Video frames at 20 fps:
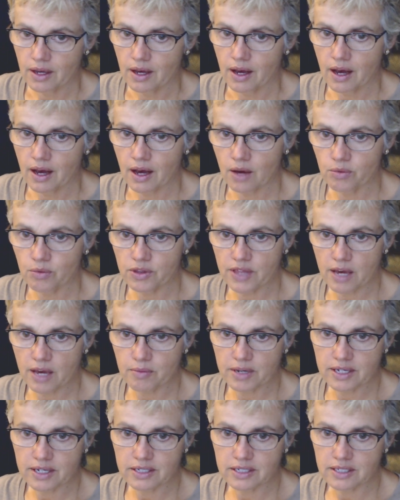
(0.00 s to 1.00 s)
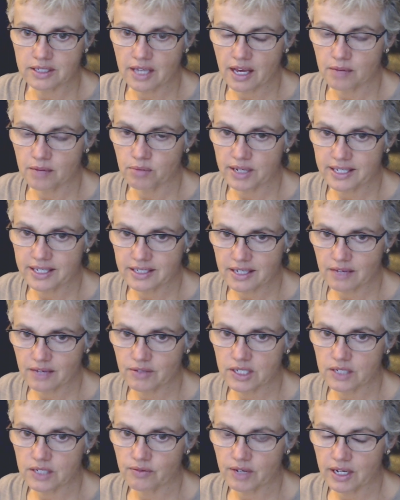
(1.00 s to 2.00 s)
Uh, with that being said, please give
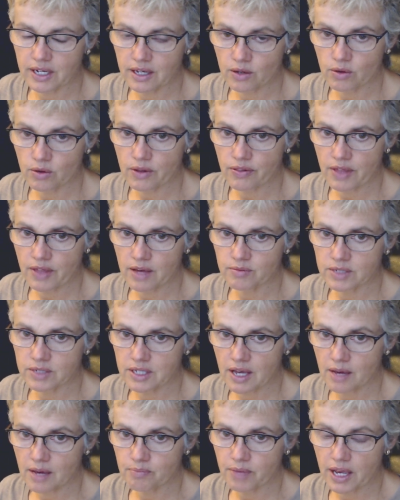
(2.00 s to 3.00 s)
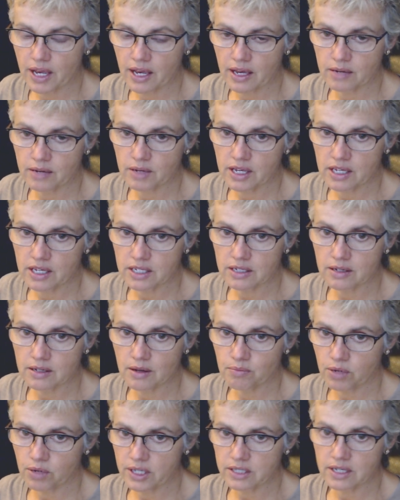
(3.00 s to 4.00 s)
this video a thumbs up and he,
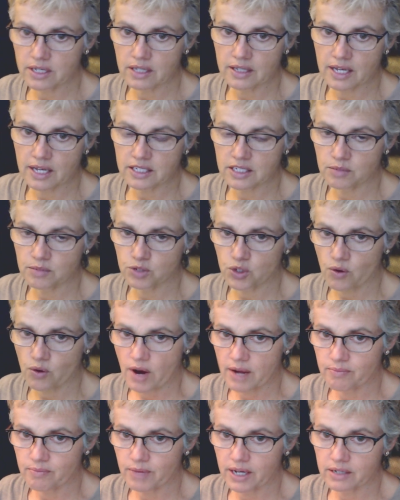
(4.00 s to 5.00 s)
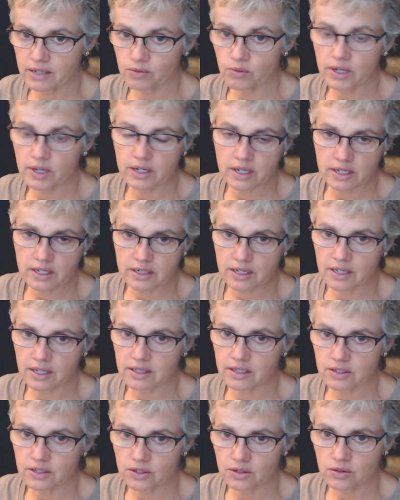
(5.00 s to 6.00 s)
please hit that subscribe button. We need to get
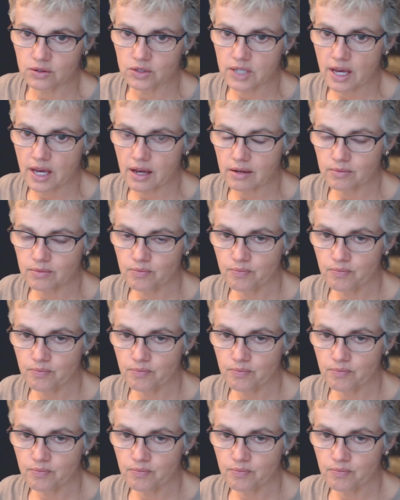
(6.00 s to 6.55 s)
this news out